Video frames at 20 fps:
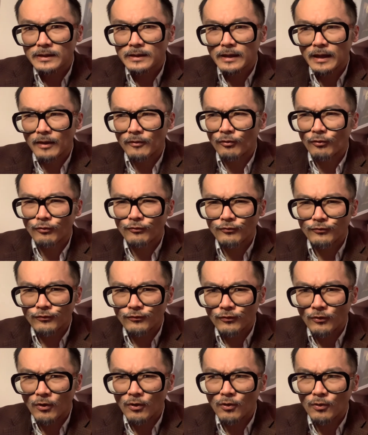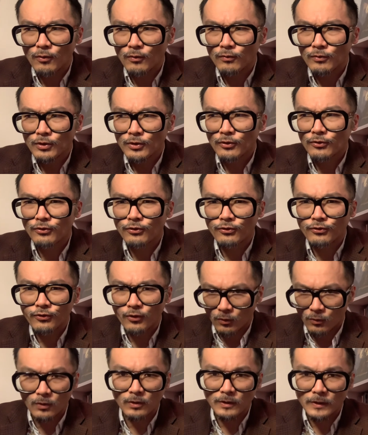and so
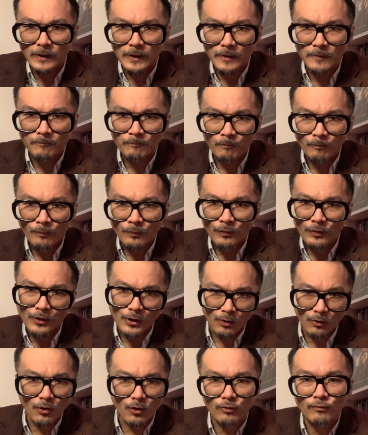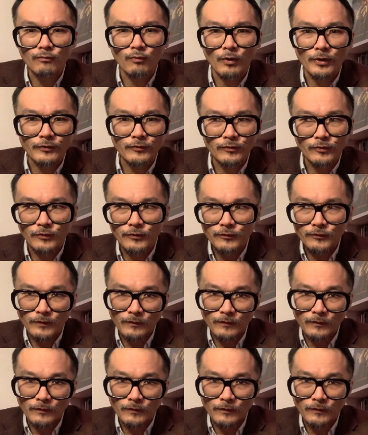thoroughly their own voices.